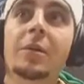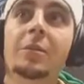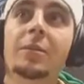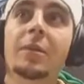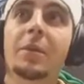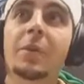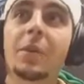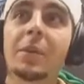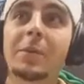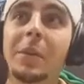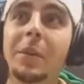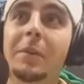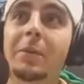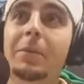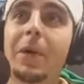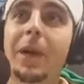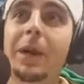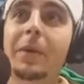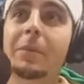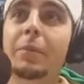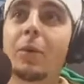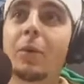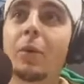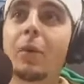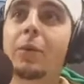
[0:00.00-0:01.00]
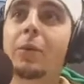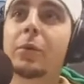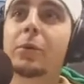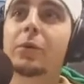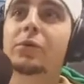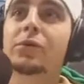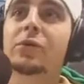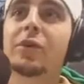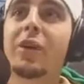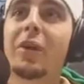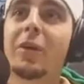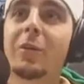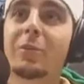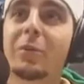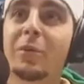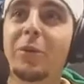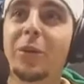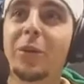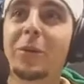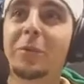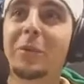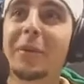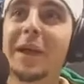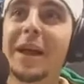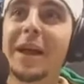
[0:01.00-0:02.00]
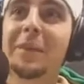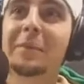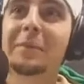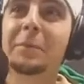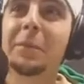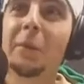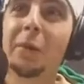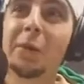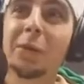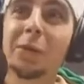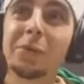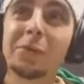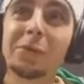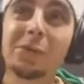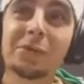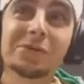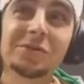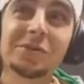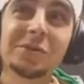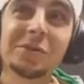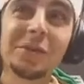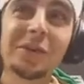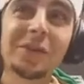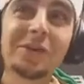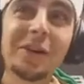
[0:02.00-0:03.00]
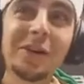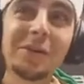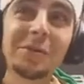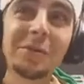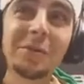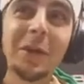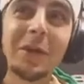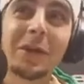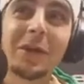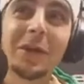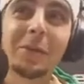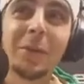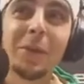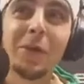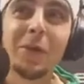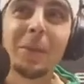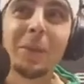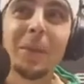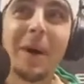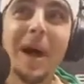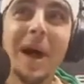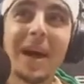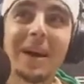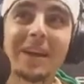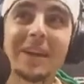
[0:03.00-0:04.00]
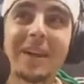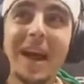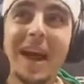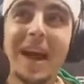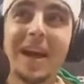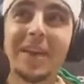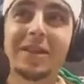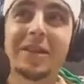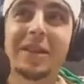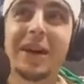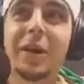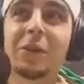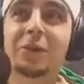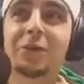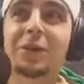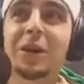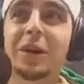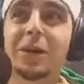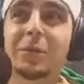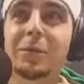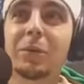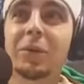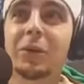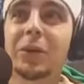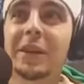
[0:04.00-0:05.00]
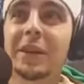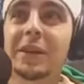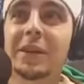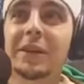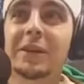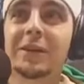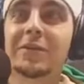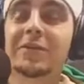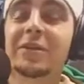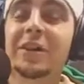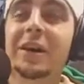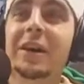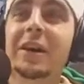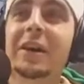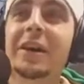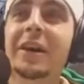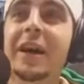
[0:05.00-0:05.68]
But what about Blake Bortles? Our boy Blake Bortles. We talked about him on the podcast and how terrible he is.